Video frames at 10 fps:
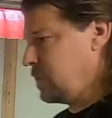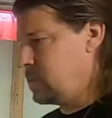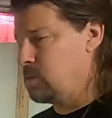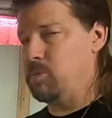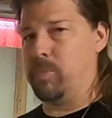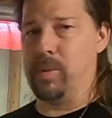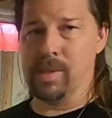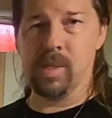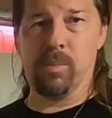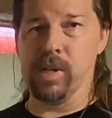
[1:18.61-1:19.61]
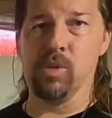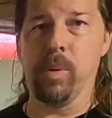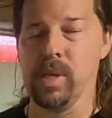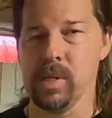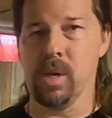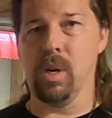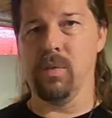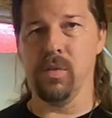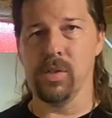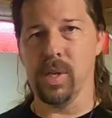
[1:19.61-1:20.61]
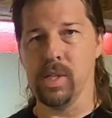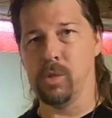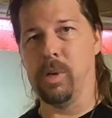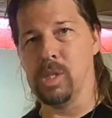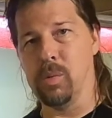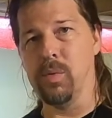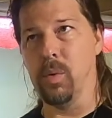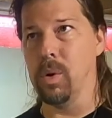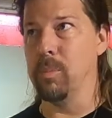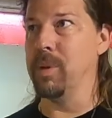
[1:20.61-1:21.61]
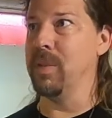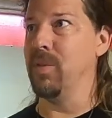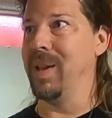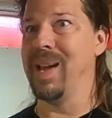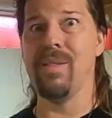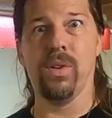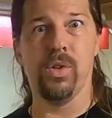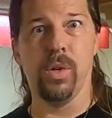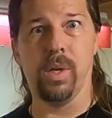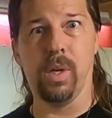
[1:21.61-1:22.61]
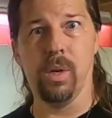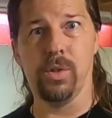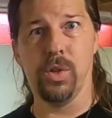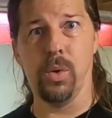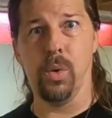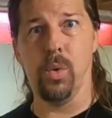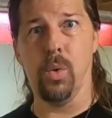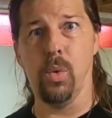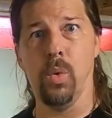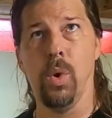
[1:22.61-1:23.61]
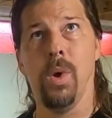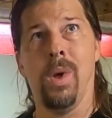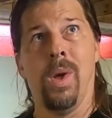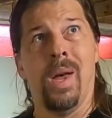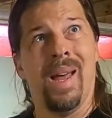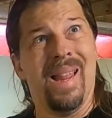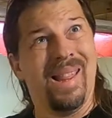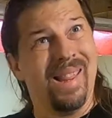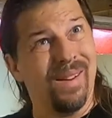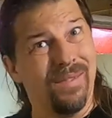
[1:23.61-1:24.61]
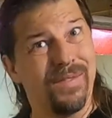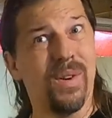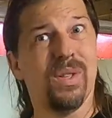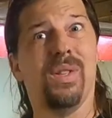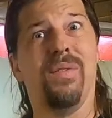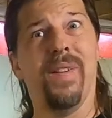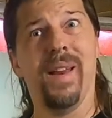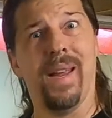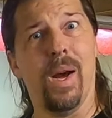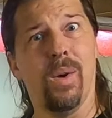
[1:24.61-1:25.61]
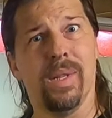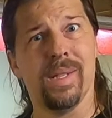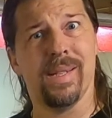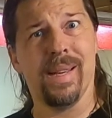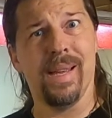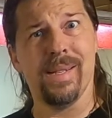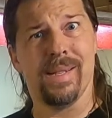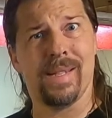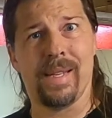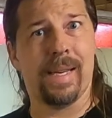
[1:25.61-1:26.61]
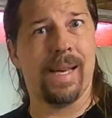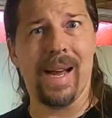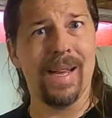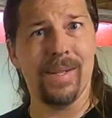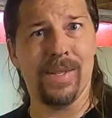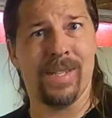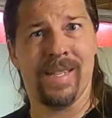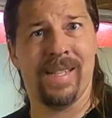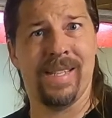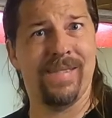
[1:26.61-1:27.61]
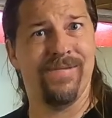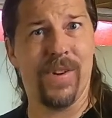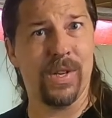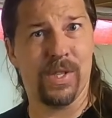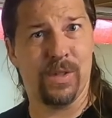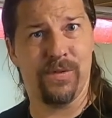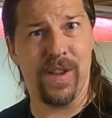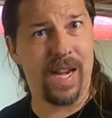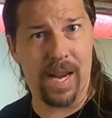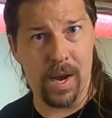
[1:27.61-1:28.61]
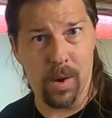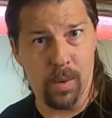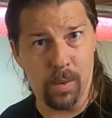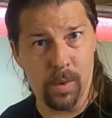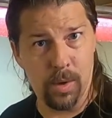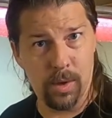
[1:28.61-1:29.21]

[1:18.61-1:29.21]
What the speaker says: so this is my space. I don't know if you've seen this space before, but if you haven't, you can go to the first video that says Kyle's first video.